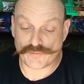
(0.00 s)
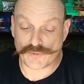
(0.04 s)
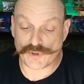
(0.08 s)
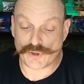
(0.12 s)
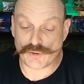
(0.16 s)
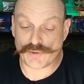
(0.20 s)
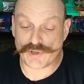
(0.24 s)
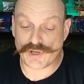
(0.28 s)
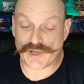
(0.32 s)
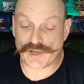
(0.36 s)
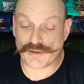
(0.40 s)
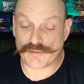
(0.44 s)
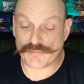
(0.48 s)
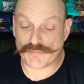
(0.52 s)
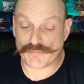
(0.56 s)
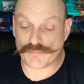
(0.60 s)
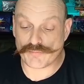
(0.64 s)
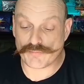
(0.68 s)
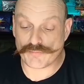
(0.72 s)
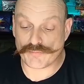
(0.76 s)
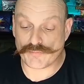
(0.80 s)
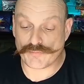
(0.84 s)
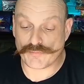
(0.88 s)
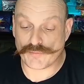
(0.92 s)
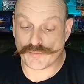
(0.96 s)
Oh, yeah.
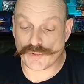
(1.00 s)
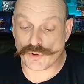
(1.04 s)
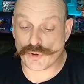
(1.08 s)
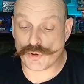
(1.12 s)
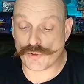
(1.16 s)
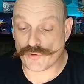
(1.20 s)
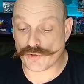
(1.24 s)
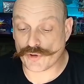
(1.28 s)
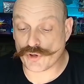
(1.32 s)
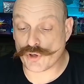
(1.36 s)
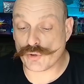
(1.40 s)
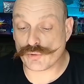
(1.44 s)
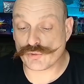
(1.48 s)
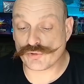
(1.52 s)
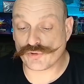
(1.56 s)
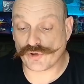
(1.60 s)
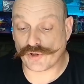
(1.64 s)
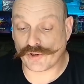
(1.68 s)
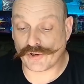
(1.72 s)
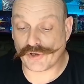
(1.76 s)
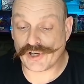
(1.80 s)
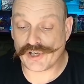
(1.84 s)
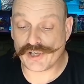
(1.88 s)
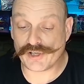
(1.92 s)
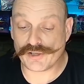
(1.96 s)
Oh, the coat's all
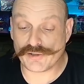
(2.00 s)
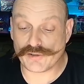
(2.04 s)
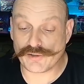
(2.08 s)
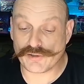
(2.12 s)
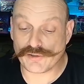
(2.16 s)
right.